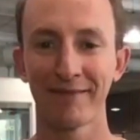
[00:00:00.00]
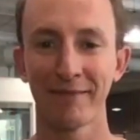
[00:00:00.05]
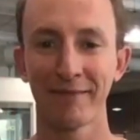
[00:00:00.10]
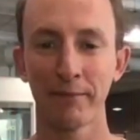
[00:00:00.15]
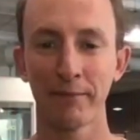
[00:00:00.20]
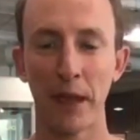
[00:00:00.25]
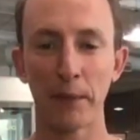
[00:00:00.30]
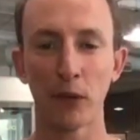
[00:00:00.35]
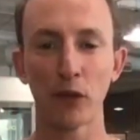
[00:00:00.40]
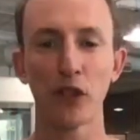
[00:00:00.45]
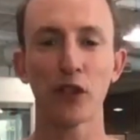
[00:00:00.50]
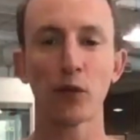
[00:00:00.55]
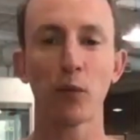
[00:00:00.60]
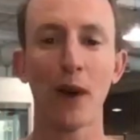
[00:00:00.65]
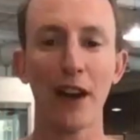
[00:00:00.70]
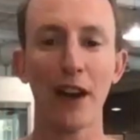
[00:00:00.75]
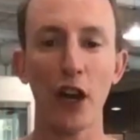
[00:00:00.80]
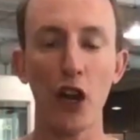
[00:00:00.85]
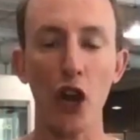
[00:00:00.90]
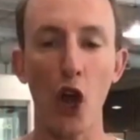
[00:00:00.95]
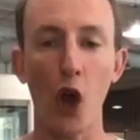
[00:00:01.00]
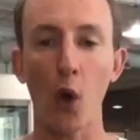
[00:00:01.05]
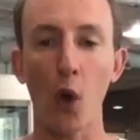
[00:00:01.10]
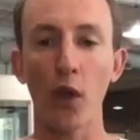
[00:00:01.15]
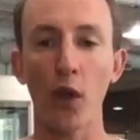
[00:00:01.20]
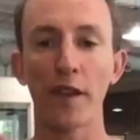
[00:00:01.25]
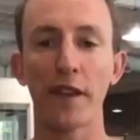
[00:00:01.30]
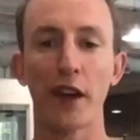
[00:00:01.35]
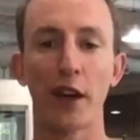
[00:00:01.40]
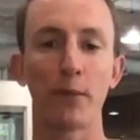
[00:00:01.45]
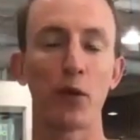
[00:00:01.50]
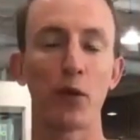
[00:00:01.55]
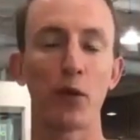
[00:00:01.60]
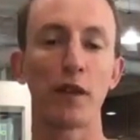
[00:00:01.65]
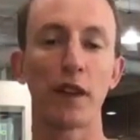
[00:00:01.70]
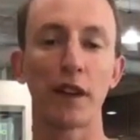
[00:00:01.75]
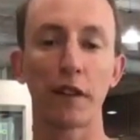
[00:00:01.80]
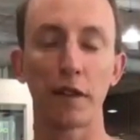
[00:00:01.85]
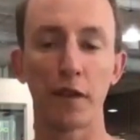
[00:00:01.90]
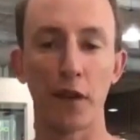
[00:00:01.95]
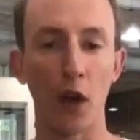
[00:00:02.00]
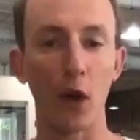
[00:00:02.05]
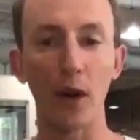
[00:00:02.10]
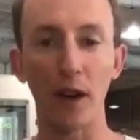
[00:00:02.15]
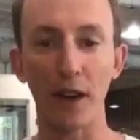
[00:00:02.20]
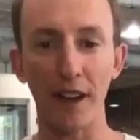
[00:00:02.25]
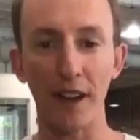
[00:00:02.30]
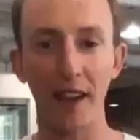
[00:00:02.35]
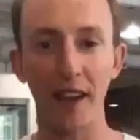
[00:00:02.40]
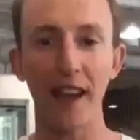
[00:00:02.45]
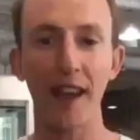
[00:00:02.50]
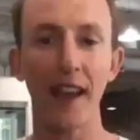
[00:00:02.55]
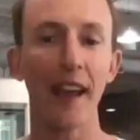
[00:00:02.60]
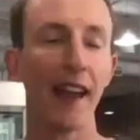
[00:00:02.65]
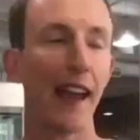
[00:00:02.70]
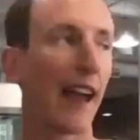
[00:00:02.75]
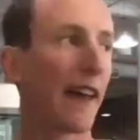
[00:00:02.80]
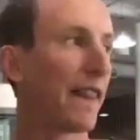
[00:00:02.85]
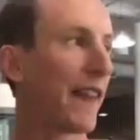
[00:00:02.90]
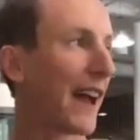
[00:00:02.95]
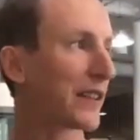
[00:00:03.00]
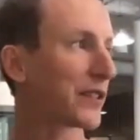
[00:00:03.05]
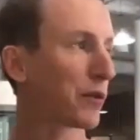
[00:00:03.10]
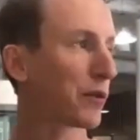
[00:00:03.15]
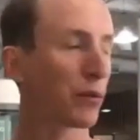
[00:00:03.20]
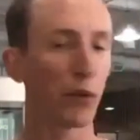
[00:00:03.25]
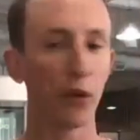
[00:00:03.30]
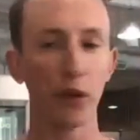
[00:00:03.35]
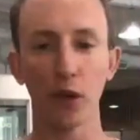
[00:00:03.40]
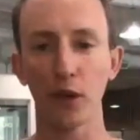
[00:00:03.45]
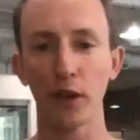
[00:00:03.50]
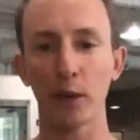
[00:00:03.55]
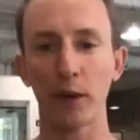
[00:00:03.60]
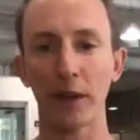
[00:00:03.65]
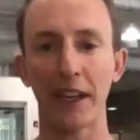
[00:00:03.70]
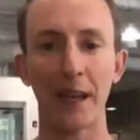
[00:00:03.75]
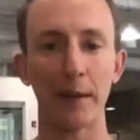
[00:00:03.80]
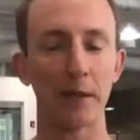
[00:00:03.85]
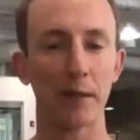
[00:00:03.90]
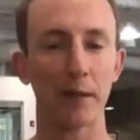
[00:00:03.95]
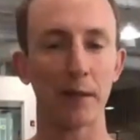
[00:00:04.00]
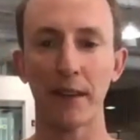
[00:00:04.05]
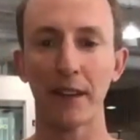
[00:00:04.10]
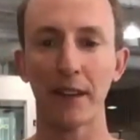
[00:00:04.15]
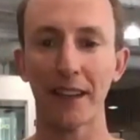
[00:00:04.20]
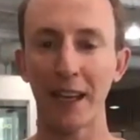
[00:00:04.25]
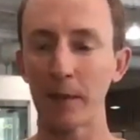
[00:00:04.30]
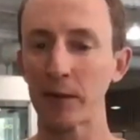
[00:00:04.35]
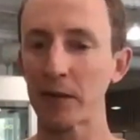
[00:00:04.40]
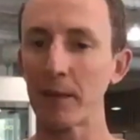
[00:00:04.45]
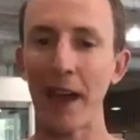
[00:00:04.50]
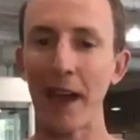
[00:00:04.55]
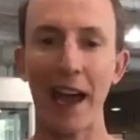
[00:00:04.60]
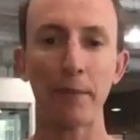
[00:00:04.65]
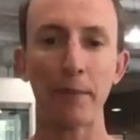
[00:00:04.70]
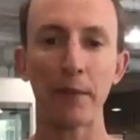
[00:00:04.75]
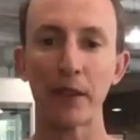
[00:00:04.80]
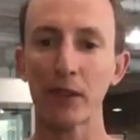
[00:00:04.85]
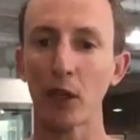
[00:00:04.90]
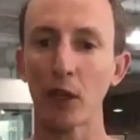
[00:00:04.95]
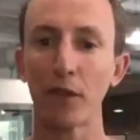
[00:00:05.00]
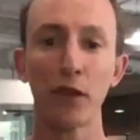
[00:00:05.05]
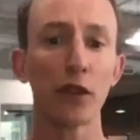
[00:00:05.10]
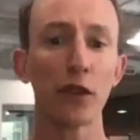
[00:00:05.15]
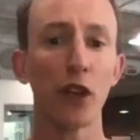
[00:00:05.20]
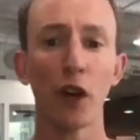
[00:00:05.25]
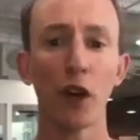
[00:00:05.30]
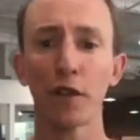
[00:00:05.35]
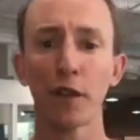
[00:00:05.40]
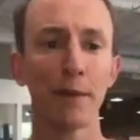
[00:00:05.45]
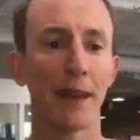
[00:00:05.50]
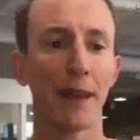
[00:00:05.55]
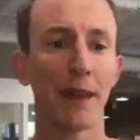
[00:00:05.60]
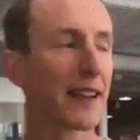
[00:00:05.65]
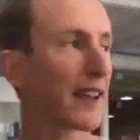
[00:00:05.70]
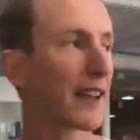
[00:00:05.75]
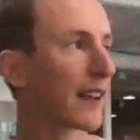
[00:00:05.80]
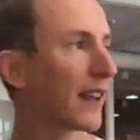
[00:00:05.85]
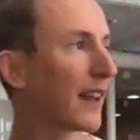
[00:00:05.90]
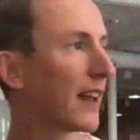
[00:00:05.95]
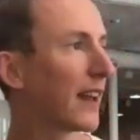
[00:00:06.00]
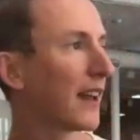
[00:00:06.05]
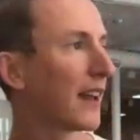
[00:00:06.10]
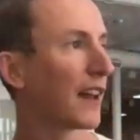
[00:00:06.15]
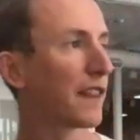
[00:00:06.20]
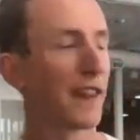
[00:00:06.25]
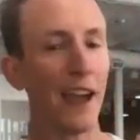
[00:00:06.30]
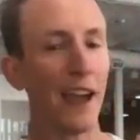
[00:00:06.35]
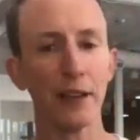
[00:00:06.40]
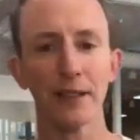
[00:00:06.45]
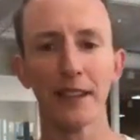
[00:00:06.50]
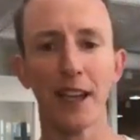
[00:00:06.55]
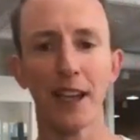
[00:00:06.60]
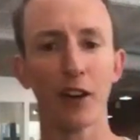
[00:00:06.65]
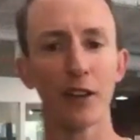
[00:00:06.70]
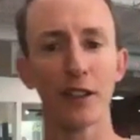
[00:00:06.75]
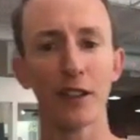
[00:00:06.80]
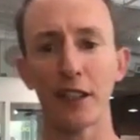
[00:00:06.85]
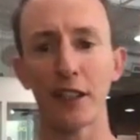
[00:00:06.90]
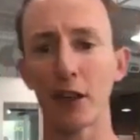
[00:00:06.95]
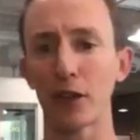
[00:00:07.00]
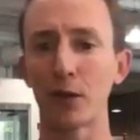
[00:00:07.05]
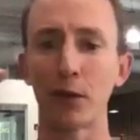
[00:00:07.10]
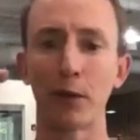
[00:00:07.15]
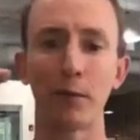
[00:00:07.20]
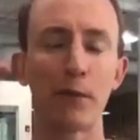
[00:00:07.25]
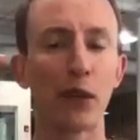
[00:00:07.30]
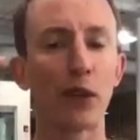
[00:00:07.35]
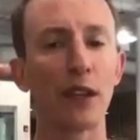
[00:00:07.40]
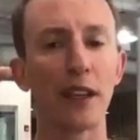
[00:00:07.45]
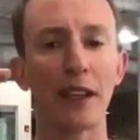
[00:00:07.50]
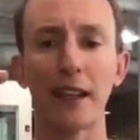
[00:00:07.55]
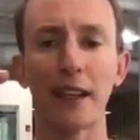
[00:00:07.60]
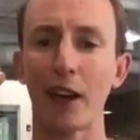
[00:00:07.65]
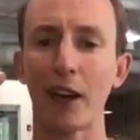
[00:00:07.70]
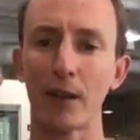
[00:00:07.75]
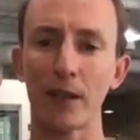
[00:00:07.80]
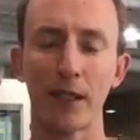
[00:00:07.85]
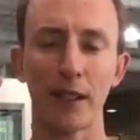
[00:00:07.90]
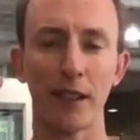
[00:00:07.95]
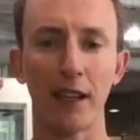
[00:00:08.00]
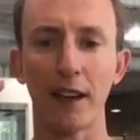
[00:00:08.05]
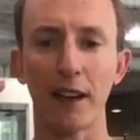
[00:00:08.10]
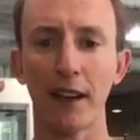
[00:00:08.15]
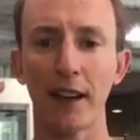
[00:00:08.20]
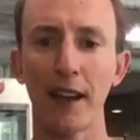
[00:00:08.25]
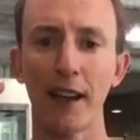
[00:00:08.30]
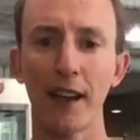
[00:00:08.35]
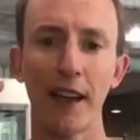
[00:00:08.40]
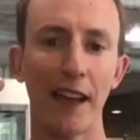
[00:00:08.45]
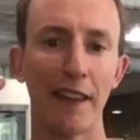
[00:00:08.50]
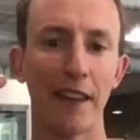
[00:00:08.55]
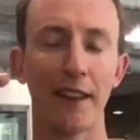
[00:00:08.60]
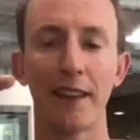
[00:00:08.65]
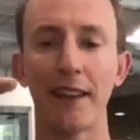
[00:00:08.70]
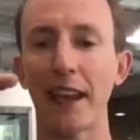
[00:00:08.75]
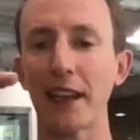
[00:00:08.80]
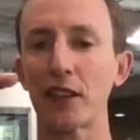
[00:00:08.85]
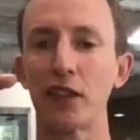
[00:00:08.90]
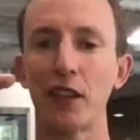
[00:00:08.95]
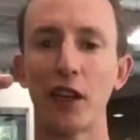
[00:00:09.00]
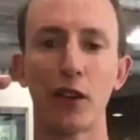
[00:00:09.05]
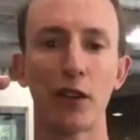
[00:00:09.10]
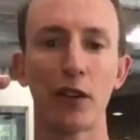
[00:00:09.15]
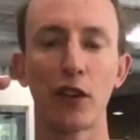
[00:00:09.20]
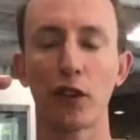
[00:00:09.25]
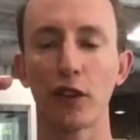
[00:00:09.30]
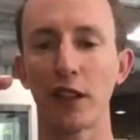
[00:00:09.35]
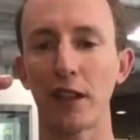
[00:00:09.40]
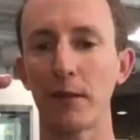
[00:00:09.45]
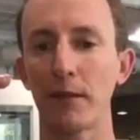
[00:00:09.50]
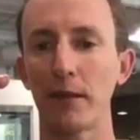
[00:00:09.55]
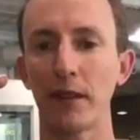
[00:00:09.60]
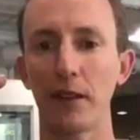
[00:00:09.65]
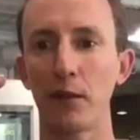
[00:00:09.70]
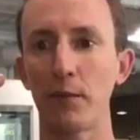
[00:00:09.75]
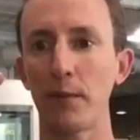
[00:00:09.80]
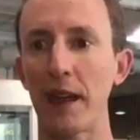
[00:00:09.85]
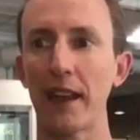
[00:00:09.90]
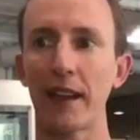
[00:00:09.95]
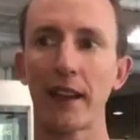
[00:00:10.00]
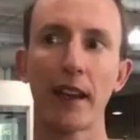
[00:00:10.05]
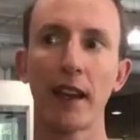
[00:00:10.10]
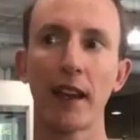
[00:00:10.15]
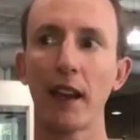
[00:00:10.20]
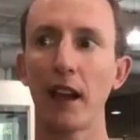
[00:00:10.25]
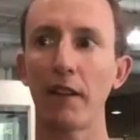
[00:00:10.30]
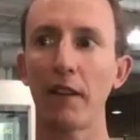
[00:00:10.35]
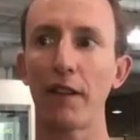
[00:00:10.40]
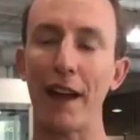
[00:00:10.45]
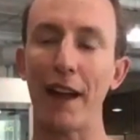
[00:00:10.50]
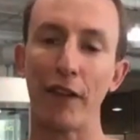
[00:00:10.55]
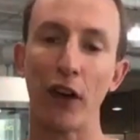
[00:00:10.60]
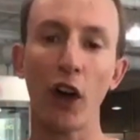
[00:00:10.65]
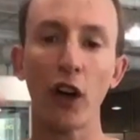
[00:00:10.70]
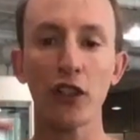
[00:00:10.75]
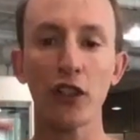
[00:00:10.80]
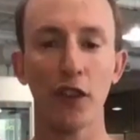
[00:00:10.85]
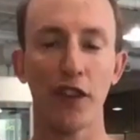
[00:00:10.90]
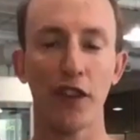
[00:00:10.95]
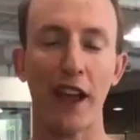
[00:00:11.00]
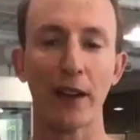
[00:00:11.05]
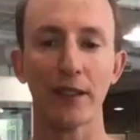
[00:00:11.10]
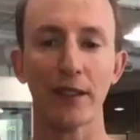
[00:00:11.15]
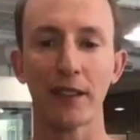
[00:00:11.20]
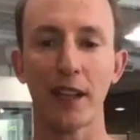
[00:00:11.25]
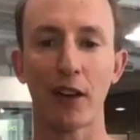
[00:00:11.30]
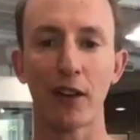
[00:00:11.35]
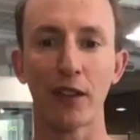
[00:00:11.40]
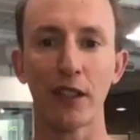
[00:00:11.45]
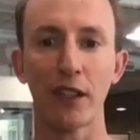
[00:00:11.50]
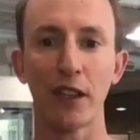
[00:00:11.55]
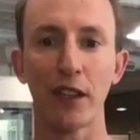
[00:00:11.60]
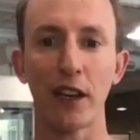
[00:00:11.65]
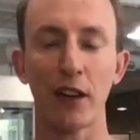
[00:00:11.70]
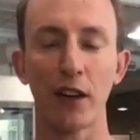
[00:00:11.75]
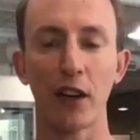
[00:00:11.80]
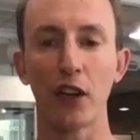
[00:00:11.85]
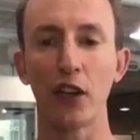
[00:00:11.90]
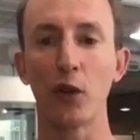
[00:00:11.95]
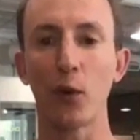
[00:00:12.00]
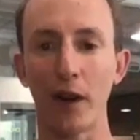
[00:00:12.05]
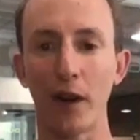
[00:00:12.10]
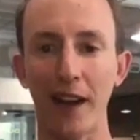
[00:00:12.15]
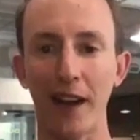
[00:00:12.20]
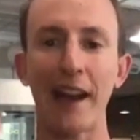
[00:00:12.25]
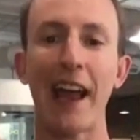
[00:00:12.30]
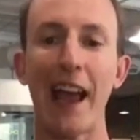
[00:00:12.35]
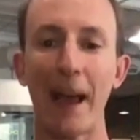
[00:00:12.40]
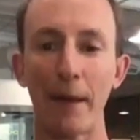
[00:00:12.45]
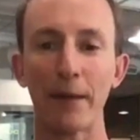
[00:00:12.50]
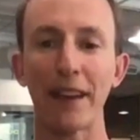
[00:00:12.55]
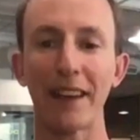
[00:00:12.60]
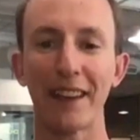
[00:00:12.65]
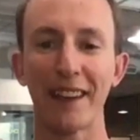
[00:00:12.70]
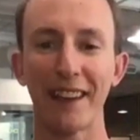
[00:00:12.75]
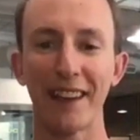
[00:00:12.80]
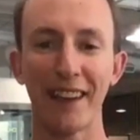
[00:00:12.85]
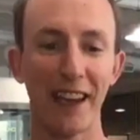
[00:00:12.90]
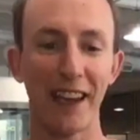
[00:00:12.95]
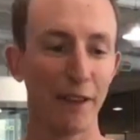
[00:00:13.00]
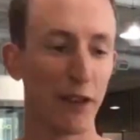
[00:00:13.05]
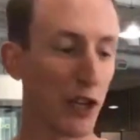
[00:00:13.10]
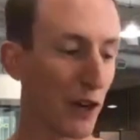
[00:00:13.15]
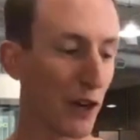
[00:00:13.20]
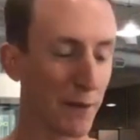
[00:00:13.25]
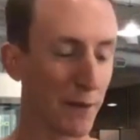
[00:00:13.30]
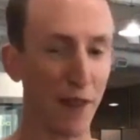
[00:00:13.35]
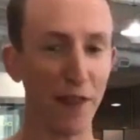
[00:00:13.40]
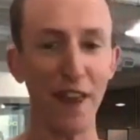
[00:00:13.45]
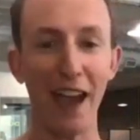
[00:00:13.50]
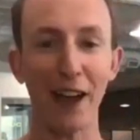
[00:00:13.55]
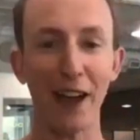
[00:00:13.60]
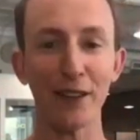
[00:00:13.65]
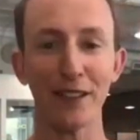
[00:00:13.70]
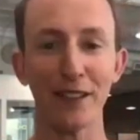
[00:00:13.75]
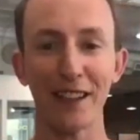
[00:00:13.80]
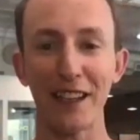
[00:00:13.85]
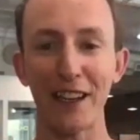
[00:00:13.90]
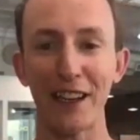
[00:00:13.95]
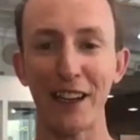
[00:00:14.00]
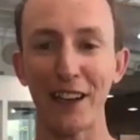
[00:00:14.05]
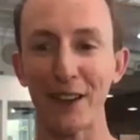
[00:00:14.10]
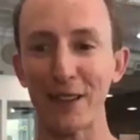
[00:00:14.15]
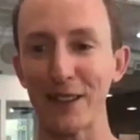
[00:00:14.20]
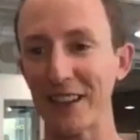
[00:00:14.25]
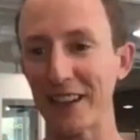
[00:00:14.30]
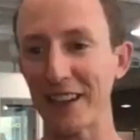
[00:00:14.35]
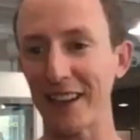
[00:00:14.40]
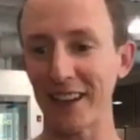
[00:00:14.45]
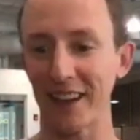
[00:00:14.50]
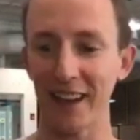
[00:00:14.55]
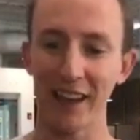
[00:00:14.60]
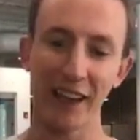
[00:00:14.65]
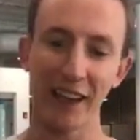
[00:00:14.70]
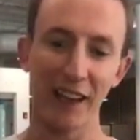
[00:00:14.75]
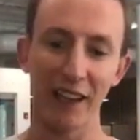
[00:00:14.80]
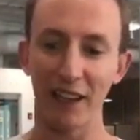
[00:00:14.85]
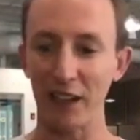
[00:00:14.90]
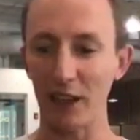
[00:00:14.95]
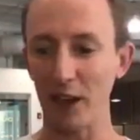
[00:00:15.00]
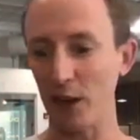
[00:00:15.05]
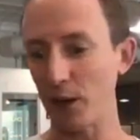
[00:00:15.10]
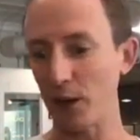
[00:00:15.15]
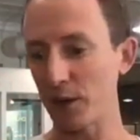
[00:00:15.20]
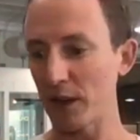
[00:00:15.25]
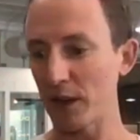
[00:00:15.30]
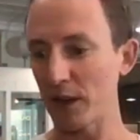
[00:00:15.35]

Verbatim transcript: people just want to know that they're moving forward and that's really what keeps them keeps them happy so if you go from making $1000 a year to a million dollars a year and then the next year you only you make $500000 a year you are not happy if you go from 1000 a year to you know